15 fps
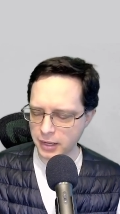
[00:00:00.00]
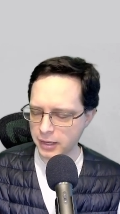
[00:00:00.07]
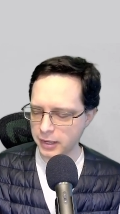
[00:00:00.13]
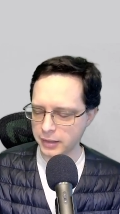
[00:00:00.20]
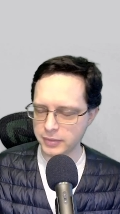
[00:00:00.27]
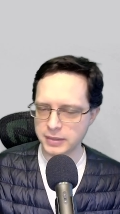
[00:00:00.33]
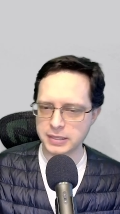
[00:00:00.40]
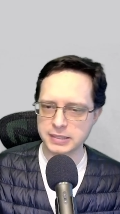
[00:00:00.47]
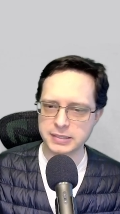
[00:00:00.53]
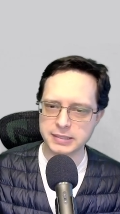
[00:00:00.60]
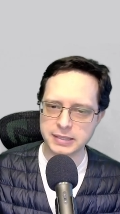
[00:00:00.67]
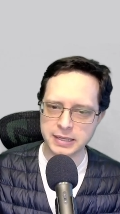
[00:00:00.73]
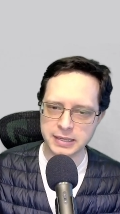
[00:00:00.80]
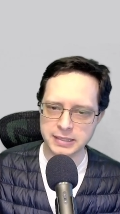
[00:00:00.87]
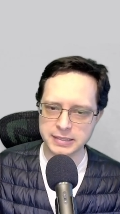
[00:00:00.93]

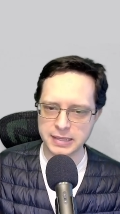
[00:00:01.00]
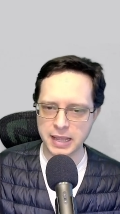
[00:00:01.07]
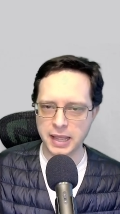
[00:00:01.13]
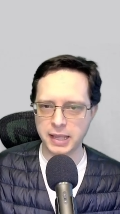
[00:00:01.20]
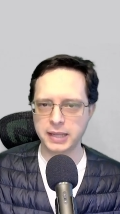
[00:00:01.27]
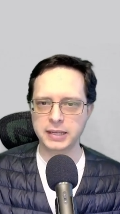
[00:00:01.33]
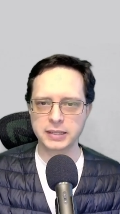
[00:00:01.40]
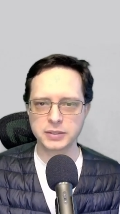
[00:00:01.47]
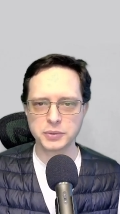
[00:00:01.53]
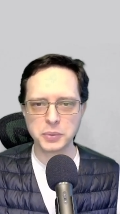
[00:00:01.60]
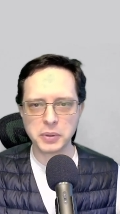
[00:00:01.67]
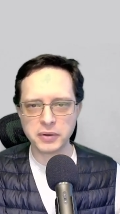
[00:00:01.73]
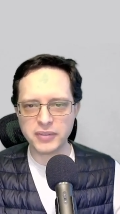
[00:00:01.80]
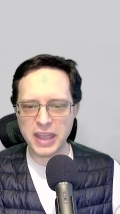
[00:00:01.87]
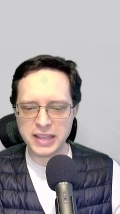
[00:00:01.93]
This is an
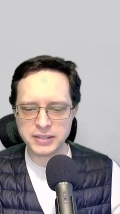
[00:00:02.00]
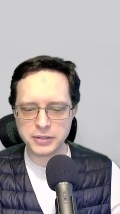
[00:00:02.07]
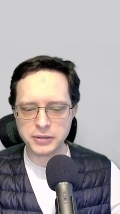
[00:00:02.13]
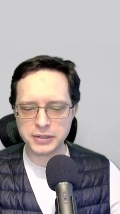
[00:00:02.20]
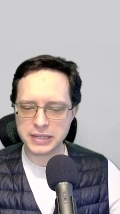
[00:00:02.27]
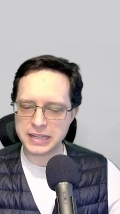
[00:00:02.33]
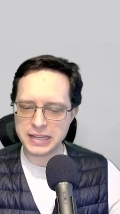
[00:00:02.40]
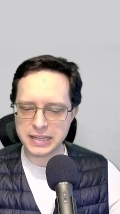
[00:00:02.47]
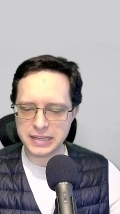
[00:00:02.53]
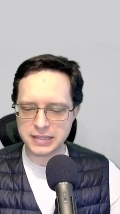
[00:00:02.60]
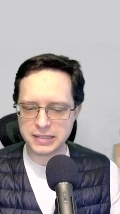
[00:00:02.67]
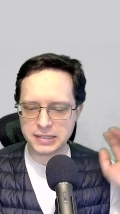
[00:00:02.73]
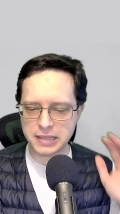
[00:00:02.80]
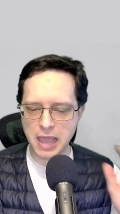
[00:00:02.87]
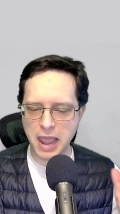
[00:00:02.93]
sort of
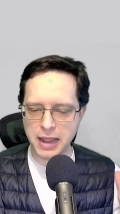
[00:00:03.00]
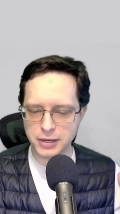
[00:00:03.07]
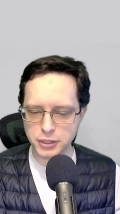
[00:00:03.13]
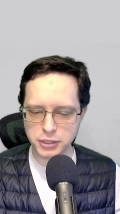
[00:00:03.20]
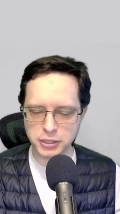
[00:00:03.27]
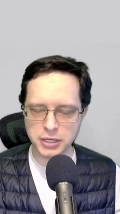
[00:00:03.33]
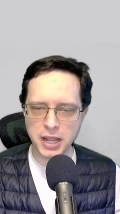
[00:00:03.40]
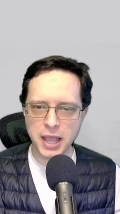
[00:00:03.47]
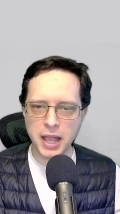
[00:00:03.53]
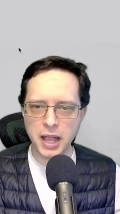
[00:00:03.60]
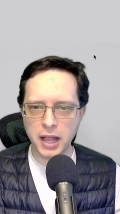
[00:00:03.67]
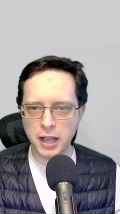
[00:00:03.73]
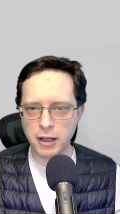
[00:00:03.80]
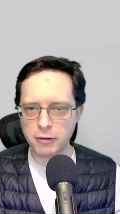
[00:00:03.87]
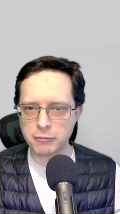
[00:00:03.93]
SRD slash
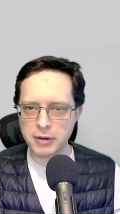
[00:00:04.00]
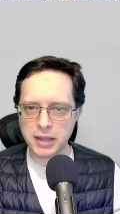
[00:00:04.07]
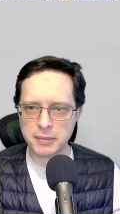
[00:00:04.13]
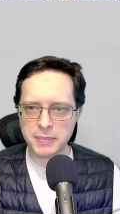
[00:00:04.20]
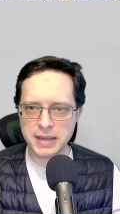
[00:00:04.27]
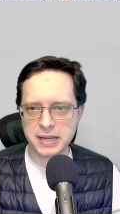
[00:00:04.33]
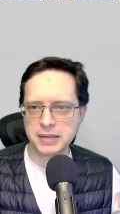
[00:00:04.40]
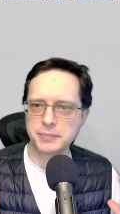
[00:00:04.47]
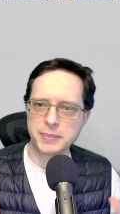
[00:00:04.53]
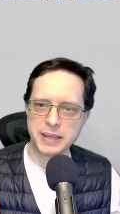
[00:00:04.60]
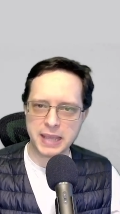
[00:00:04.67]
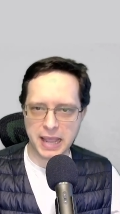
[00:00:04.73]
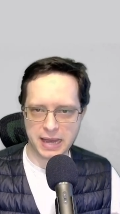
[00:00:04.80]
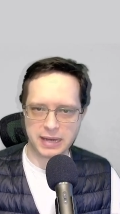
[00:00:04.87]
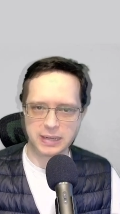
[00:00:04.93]
recommended
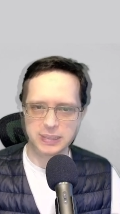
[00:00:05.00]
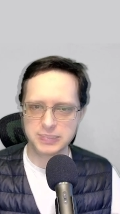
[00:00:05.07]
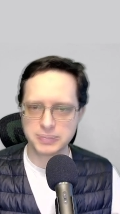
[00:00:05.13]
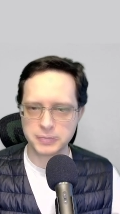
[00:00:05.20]
mechanics